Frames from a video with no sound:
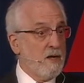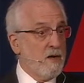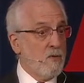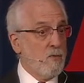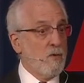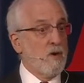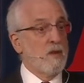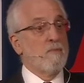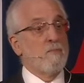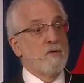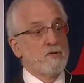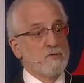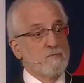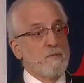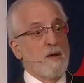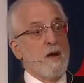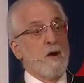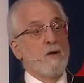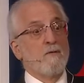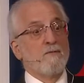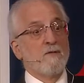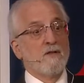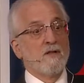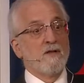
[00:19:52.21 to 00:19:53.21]
one of the most
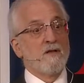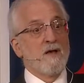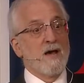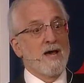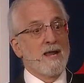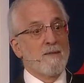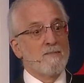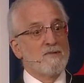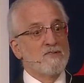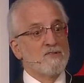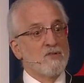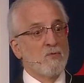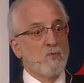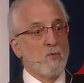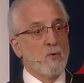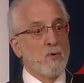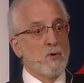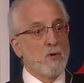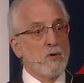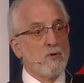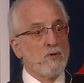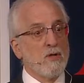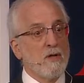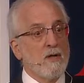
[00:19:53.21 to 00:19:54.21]
powerful economies of the
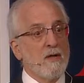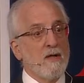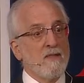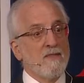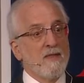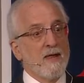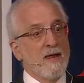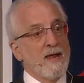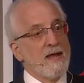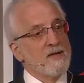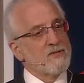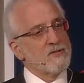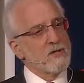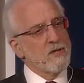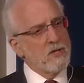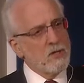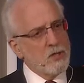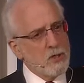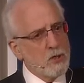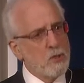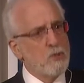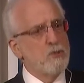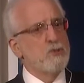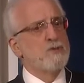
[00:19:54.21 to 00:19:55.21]
world that has a
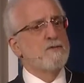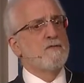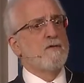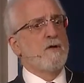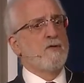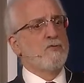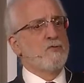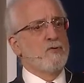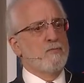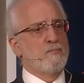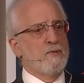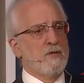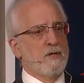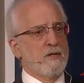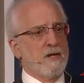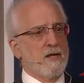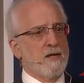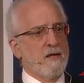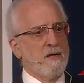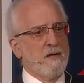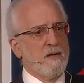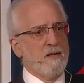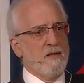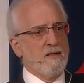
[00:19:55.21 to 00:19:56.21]
huge vulnerability
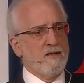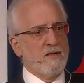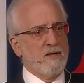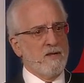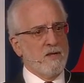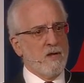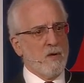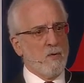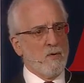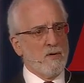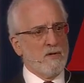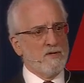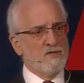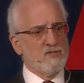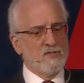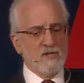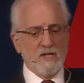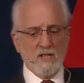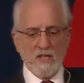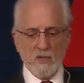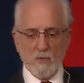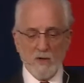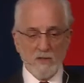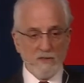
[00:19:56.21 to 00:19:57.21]
that no one is
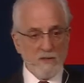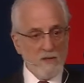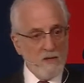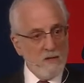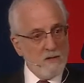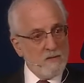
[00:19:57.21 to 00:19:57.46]
dealing with.